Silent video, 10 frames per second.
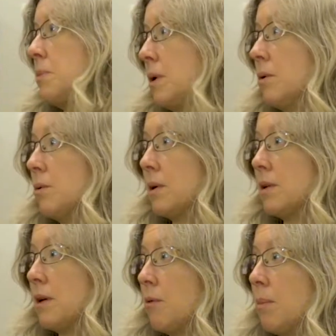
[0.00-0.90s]
you know. And
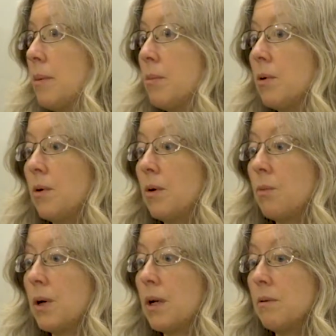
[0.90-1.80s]
I remember
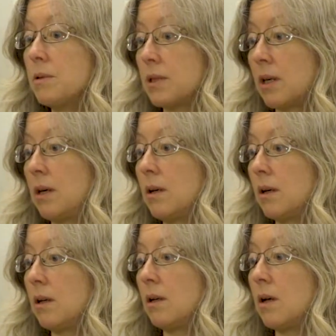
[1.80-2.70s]
when I was a
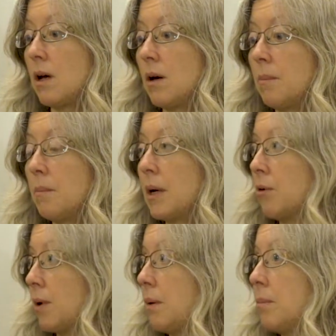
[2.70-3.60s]
kid, my
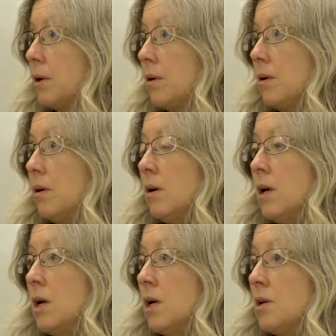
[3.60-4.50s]
grandmother,
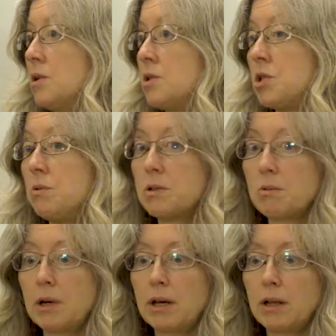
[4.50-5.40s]
she was
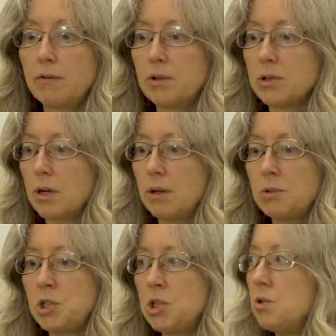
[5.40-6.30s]
way ahead of her time.
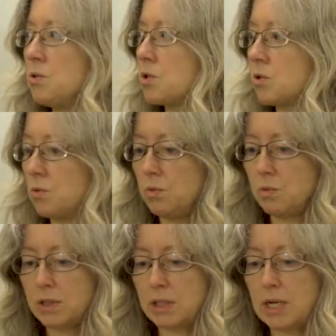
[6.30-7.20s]
She used to
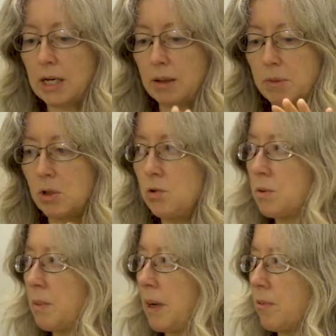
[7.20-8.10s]
stack up the
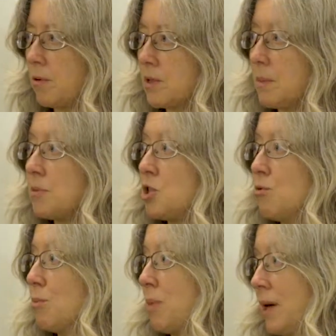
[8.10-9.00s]
newspapers and she
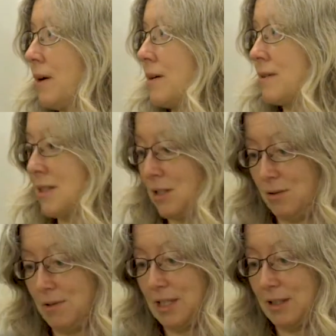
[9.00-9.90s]
would pay us
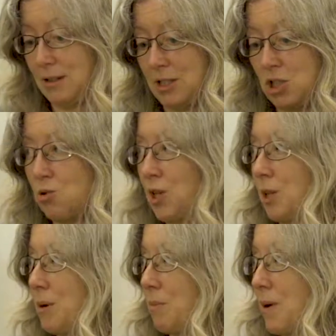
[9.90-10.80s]
to like string
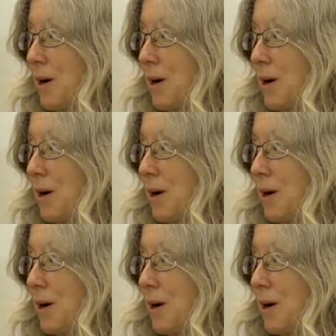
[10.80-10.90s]
them up.